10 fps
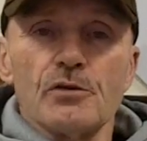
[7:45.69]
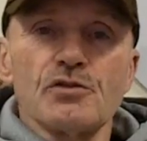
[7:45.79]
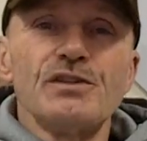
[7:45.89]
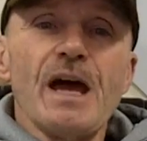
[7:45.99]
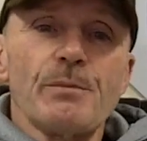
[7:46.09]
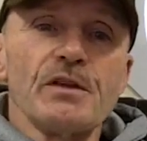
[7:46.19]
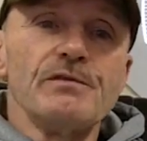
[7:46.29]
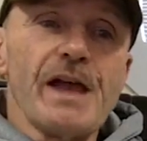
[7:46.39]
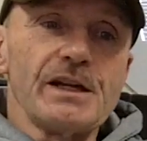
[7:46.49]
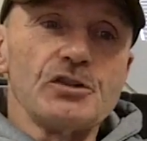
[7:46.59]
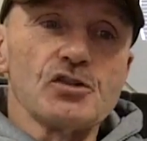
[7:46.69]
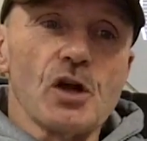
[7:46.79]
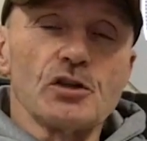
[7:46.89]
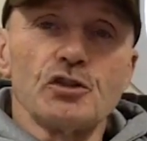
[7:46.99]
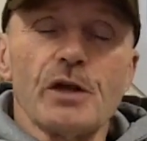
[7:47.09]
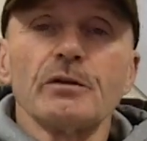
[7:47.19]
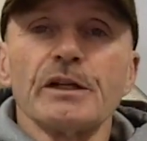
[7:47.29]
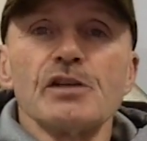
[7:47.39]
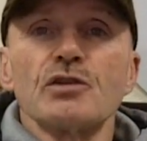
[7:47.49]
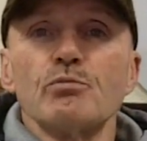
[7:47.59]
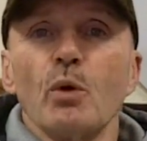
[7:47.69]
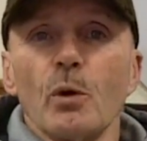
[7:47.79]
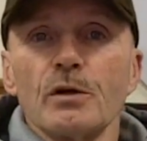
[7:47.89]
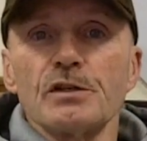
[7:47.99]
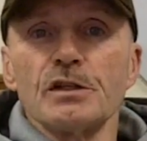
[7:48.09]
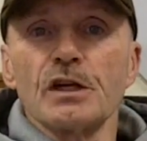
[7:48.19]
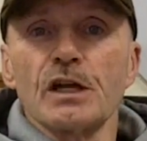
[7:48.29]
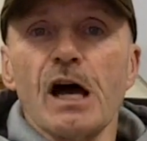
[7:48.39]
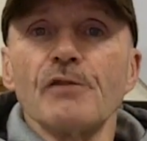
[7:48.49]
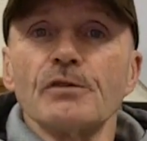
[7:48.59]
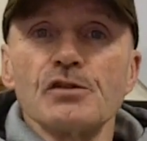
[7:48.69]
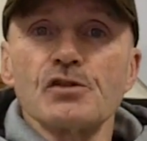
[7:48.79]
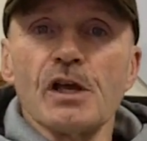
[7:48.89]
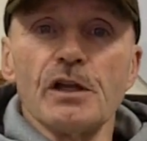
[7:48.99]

those depth advantages aren't generally as important in the conference,